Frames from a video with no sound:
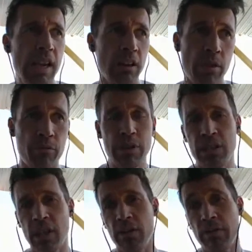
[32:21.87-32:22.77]

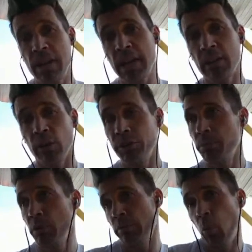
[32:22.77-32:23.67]
3-ton vehicle to
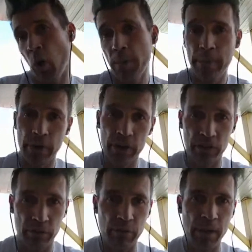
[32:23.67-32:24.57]
move one
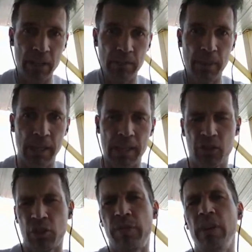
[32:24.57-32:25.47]
person from A to B. It
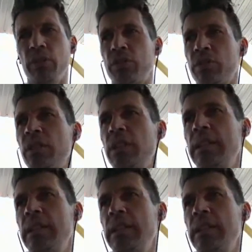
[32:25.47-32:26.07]
just feels,